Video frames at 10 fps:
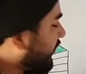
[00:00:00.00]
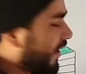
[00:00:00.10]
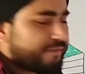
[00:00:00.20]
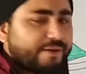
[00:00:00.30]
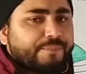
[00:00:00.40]

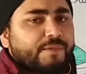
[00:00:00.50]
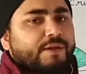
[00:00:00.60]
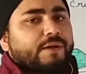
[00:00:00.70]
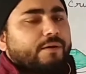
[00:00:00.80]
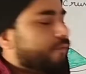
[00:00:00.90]
that way
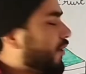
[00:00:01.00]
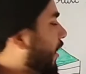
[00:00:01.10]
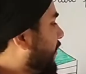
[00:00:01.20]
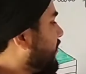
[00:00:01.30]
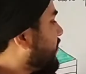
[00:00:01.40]
what
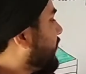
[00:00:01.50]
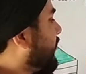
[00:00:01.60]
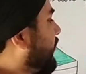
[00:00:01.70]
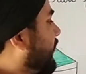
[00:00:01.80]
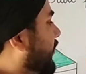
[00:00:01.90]
happens,
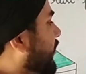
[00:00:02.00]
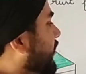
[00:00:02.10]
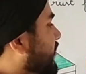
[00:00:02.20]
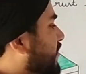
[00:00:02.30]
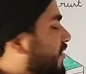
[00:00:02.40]

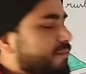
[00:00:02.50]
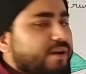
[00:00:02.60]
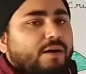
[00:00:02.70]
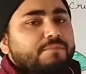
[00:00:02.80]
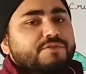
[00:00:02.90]
the
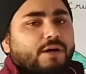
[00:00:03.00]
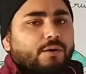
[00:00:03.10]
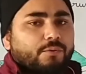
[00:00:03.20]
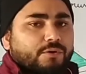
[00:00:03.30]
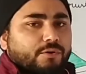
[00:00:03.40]
steam comes
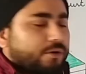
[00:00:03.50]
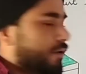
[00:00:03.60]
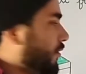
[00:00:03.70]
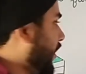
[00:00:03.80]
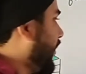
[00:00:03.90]
out,
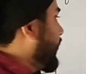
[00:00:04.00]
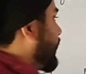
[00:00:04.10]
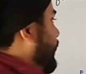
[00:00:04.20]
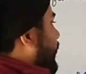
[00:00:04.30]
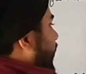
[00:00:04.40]
right?
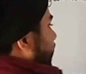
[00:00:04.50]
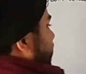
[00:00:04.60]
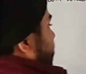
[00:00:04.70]
So it